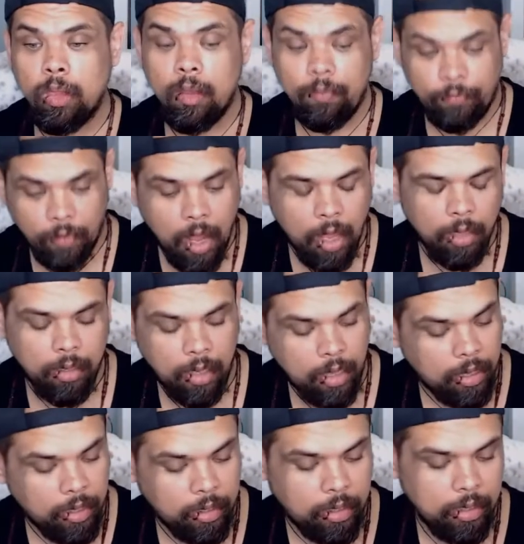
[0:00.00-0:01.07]

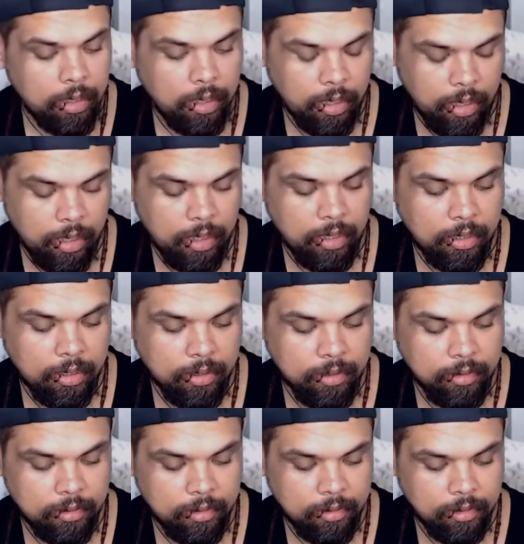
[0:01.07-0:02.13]
Friday
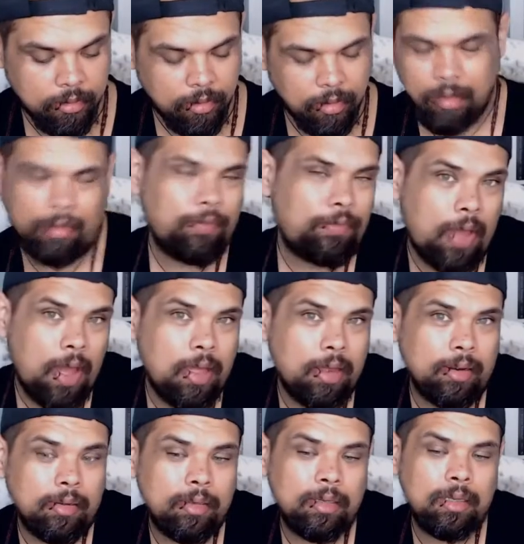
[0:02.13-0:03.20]
is
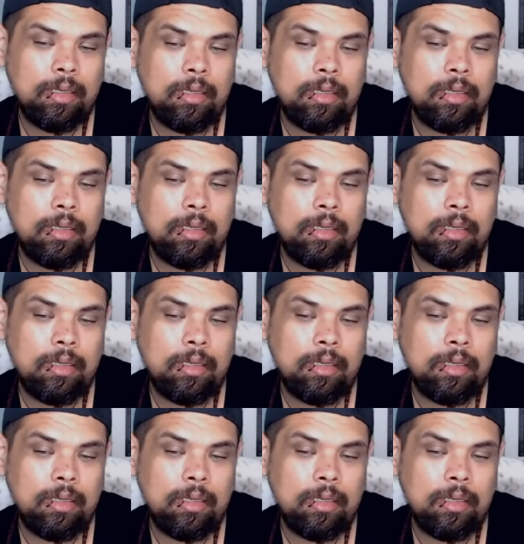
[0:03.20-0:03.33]
fun.